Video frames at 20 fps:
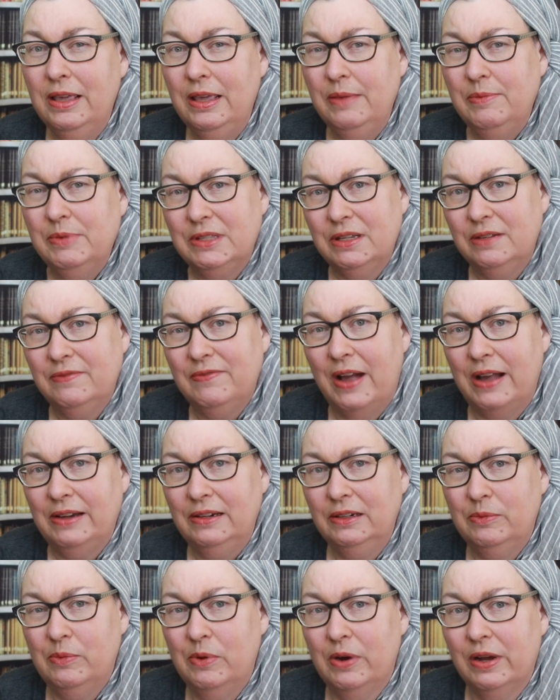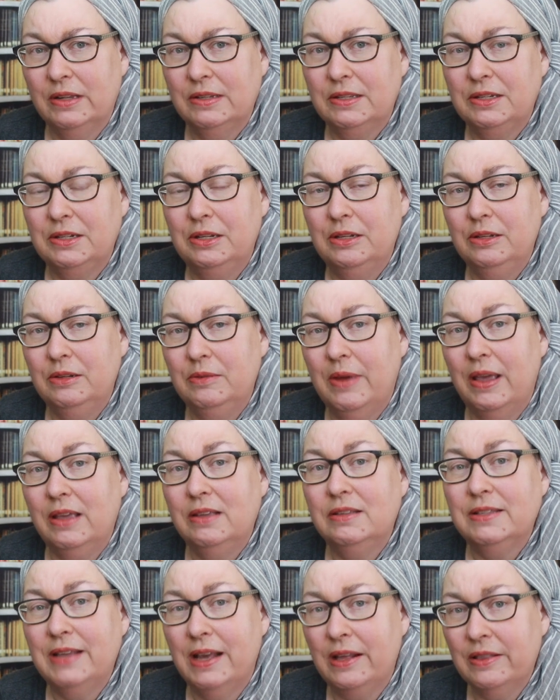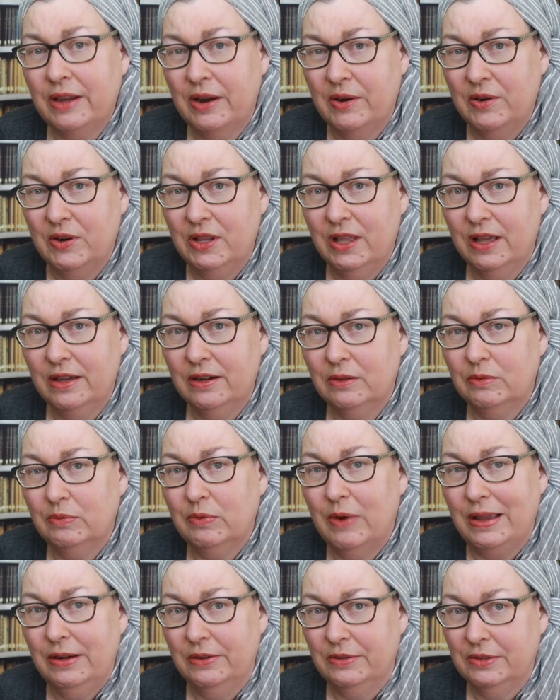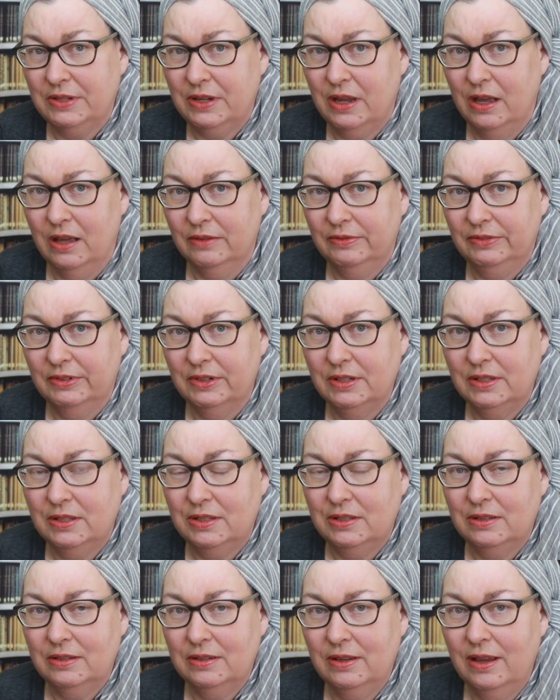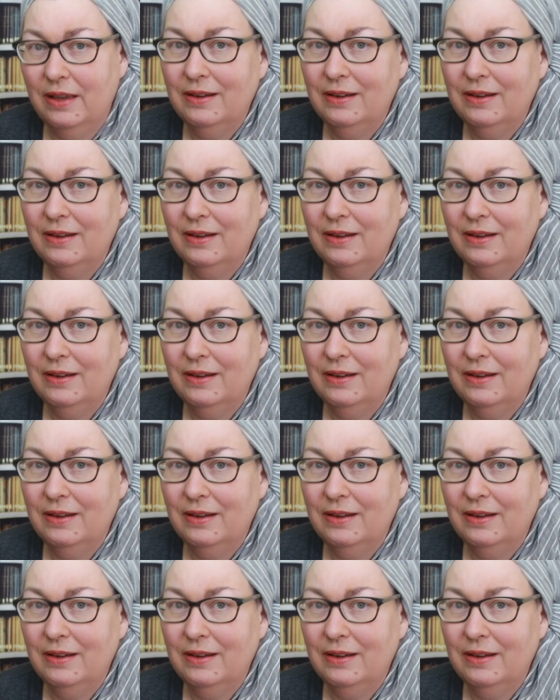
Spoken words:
He was invited once to a South Carolina writers' conference,